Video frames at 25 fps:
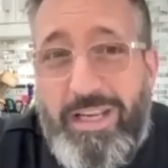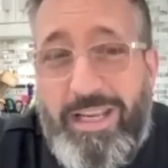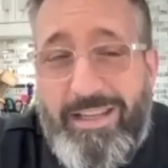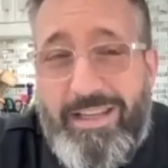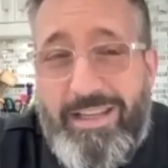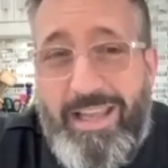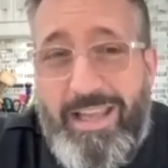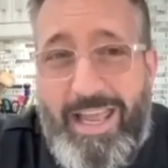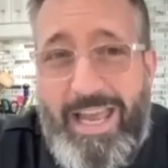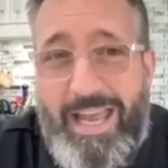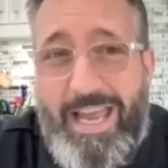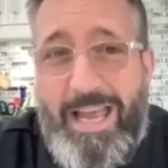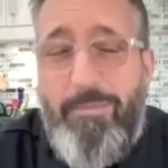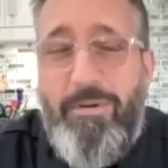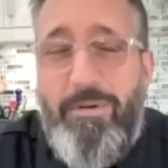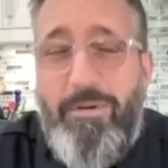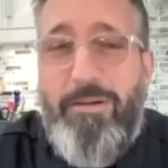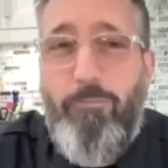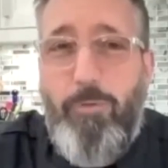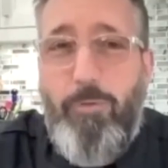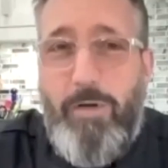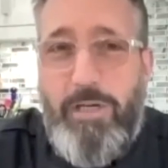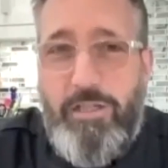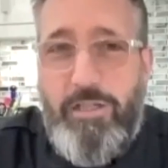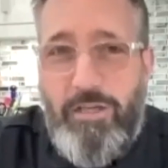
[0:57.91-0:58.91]
get in the habit
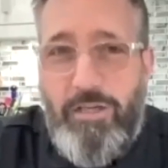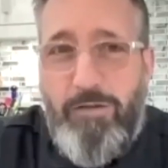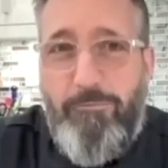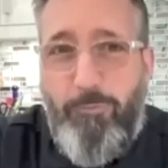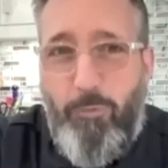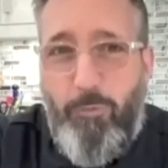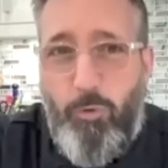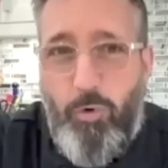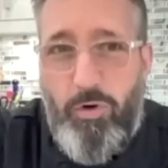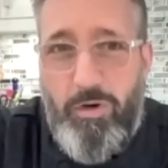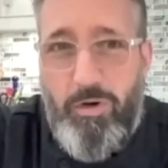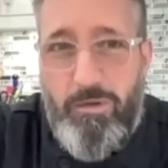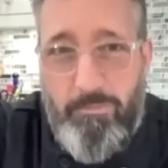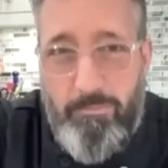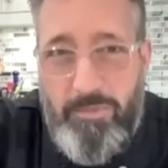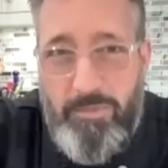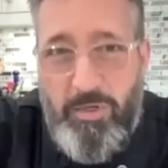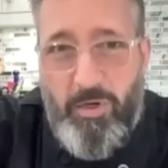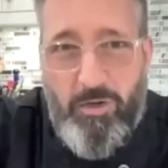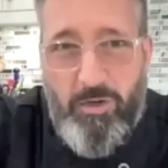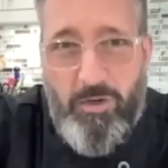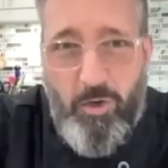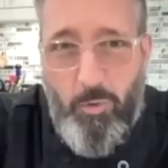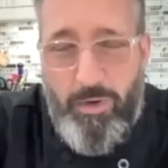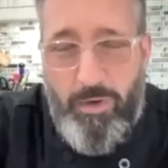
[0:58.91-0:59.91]
of reaching for
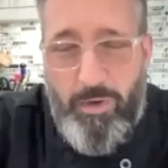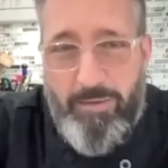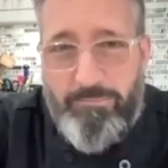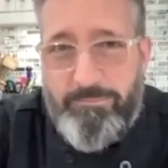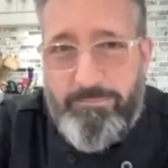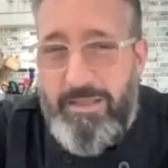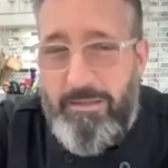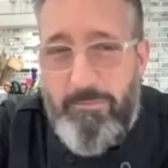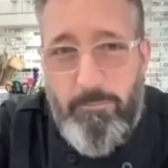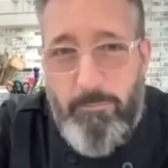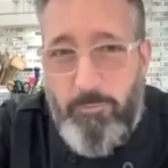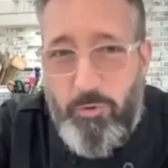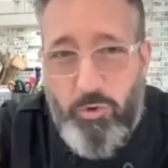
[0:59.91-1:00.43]
Miracle Whip. It